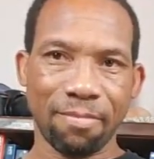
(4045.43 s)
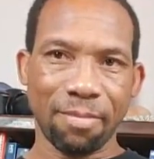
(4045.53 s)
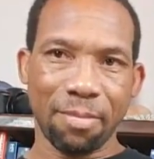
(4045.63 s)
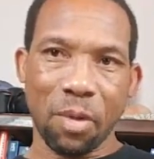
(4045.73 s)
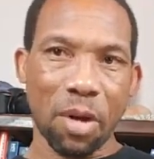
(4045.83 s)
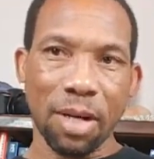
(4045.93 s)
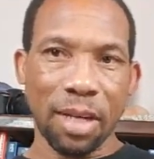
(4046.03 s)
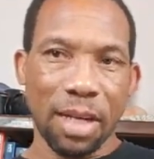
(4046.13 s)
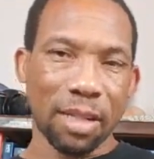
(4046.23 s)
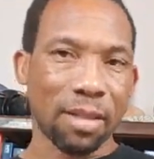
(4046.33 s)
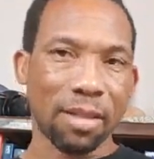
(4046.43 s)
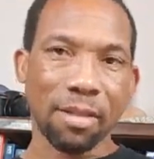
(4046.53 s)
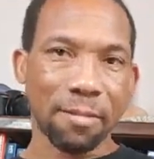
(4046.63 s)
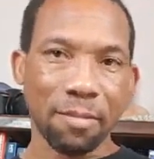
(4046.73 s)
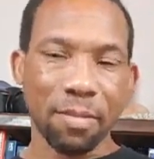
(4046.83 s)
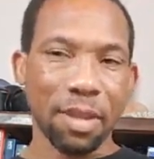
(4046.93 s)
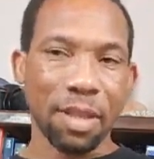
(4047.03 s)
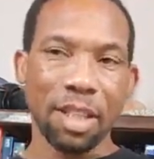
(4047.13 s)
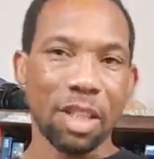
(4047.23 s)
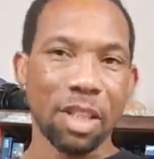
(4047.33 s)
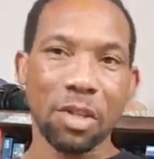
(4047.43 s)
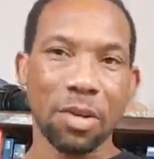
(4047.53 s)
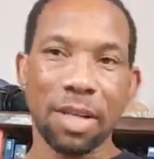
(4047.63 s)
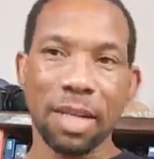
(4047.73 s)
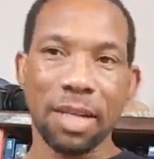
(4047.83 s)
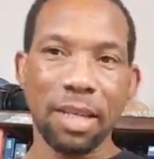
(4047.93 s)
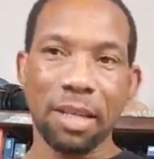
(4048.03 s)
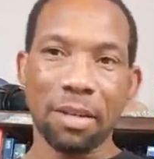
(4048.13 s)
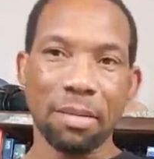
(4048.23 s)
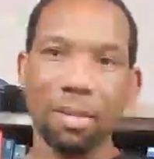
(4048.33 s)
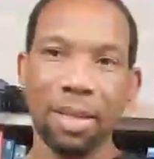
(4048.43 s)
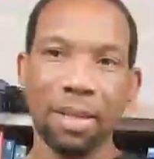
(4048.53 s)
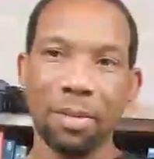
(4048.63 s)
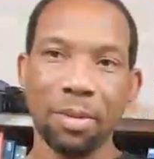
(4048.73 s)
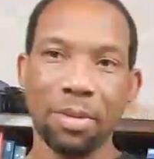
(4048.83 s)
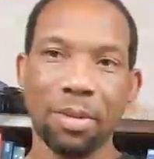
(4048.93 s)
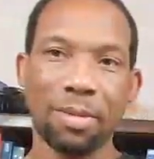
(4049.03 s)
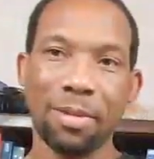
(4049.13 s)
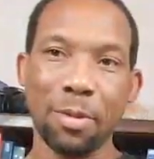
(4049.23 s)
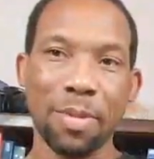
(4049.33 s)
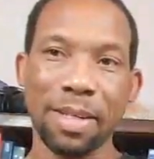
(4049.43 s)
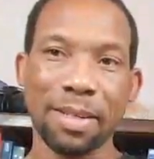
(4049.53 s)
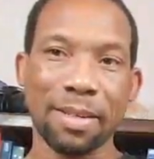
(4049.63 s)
according to this, it's just showing that, he don't do much